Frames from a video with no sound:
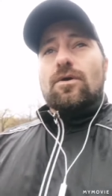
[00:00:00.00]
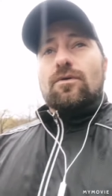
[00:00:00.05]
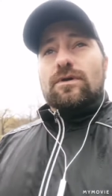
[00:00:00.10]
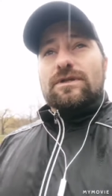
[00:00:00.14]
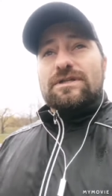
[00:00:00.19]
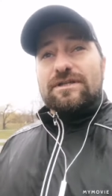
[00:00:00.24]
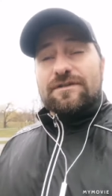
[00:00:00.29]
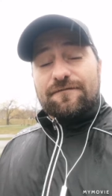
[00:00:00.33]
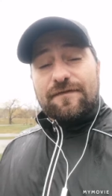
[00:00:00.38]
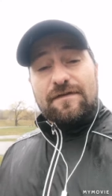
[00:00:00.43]

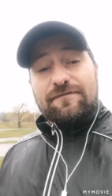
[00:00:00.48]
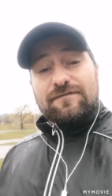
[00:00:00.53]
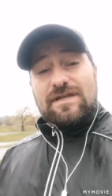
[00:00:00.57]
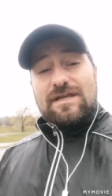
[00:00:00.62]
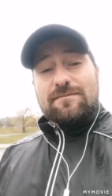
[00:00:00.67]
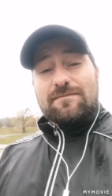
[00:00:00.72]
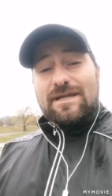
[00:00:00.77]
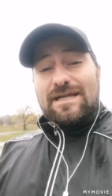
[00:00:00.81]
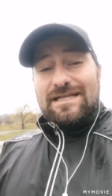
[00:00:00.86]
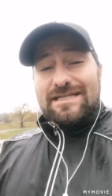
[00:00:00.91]
which is
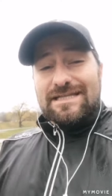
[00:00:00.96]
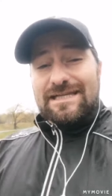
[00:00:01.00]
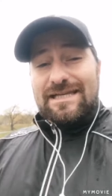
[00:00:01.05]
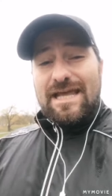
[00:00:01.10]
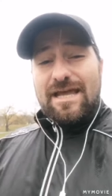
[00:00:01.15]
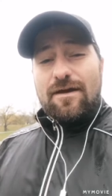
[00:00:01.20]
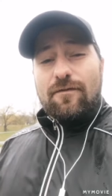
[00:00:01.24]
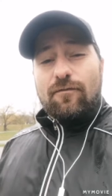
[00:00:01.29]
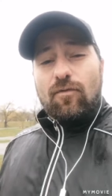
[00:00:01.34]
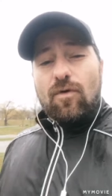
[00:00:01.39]
15 minutes a
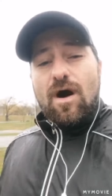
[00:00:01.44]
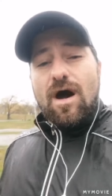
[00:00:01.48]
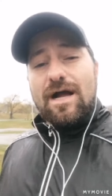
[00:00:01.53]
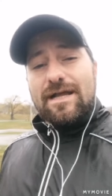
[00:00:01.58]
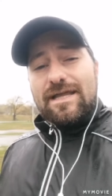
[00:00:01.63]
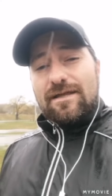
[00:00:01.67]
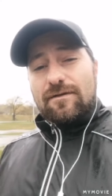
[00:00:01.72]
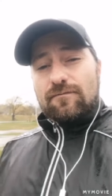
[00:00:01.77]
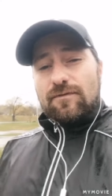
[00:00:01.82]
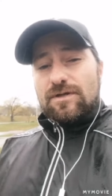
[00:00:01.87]
day of
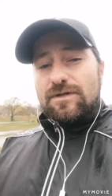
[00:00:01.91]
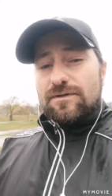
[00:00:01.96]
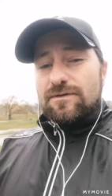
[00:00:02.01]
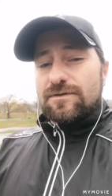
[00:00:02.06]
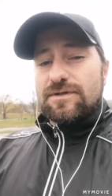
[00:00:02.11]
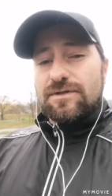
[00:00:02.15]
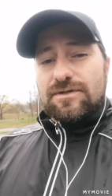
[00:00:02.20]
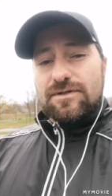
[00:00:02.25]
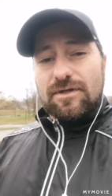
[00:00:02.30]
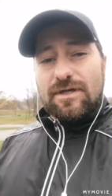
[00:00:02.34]
walking
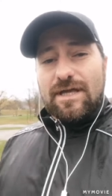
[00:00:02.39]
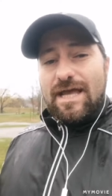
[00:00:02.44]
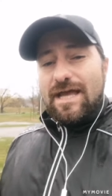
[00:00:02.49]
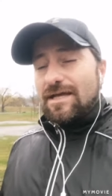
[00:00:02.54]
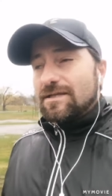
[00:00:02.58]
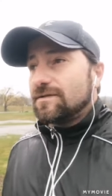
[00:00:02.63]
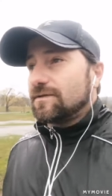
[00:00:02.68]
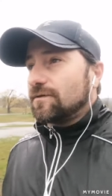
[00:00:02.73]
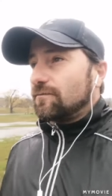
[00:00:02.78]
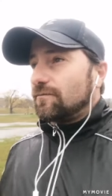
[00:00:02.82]
reduces your
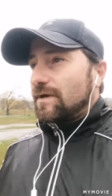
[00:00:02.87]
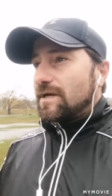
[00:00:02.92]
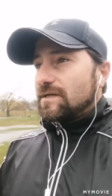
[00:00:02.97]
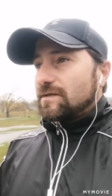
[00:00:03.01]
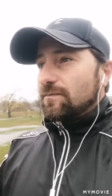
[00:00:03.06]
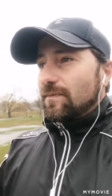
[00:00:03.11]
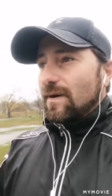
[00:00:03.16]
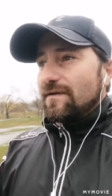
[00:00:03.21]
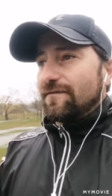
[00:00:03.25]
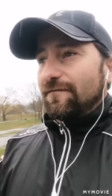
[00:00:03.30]
cancer
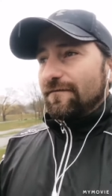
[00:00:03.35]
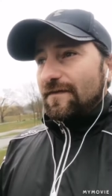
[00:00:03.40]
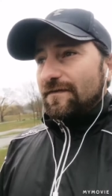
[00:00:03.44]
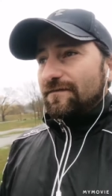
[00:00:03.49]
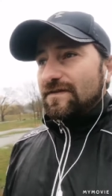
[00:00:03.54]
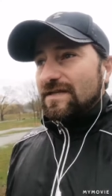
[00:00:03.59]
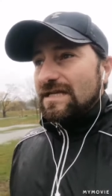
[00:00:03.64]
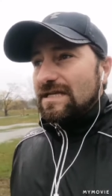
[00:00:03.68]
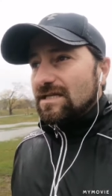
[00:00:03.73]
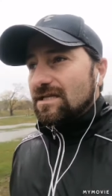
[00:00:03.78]
risk by
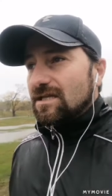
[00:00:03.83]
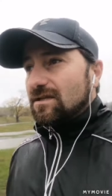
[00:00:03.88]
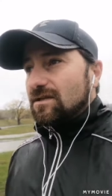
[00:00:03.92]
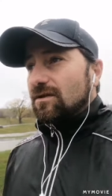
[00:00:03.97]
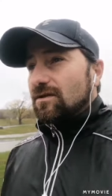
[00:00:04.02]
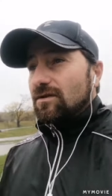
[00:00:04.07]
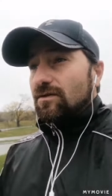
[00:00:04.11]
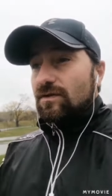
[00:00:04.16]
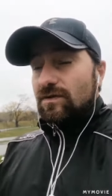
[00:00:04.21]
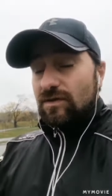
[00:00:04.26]
15 to,
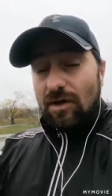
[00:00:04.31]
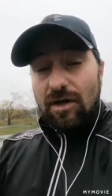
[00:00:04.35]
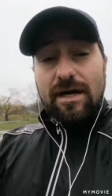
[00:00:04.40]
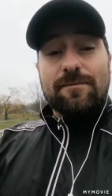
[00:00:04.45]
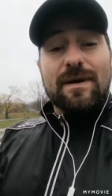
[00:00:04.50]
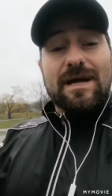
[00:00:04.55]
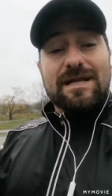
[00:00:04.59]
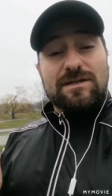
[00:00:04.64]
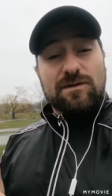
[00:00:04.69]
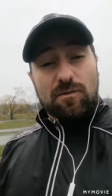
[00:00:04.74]
sorry
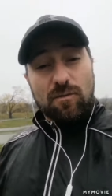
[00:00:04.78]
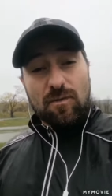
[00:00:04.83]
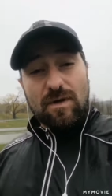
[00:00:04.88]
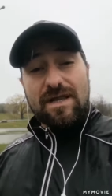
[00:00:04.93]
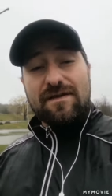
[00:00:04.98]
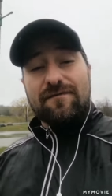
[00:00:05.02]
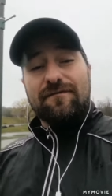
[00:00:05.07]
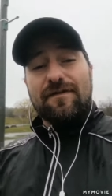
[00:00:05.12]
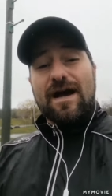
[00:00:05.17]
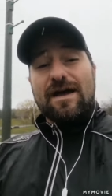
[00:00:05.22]
by
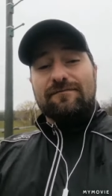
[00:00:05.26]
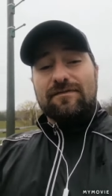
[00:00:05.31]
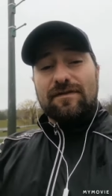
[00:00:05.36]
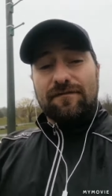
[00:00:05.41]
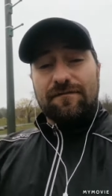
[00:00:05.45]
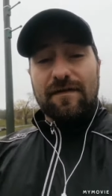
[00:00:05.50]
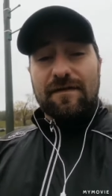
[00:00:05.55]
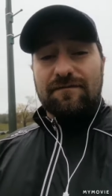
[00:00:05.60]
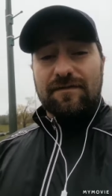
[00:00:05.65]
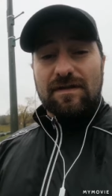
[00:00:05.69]
25 to
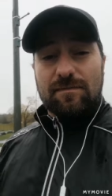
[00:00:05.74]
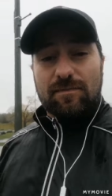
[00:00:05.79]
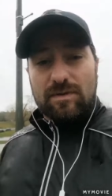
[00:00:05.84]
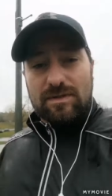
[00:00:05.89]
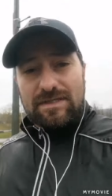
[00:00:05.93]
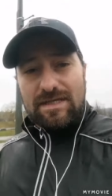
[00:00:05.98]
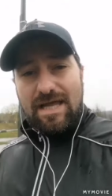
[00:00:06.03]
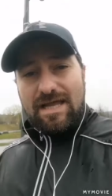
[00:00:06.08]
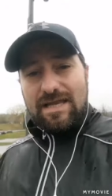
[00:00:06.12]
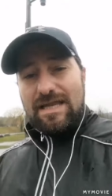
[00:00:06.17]
50
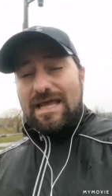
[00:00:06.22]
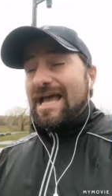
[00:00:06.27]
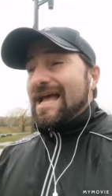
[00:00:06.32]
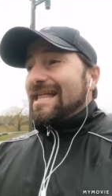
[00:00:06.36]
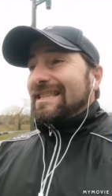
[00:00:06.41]
percent.